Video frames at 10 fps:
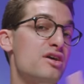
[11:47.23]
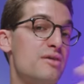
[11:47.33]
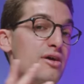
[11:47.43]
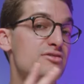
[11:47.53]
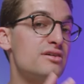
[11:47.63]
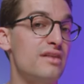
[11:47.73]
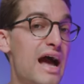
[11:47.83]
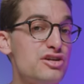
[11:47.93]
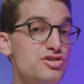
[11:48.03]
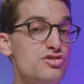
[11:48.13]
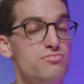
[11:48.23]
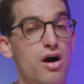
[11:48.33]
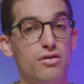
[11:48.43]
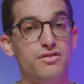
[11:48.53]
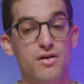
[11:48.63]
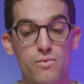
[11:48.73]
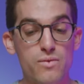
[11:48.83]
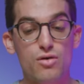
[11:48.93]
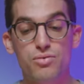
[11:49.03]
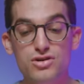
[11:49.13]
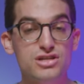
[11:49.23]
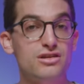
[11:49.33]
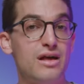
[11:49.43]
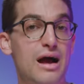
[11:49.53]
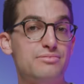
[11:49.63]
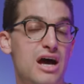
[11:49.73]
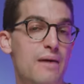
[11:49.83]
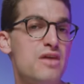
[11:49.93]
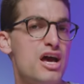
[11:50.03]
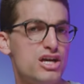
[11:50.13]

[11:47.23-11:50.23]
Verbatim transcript: compared to last year's model that when we were pushing the laptop,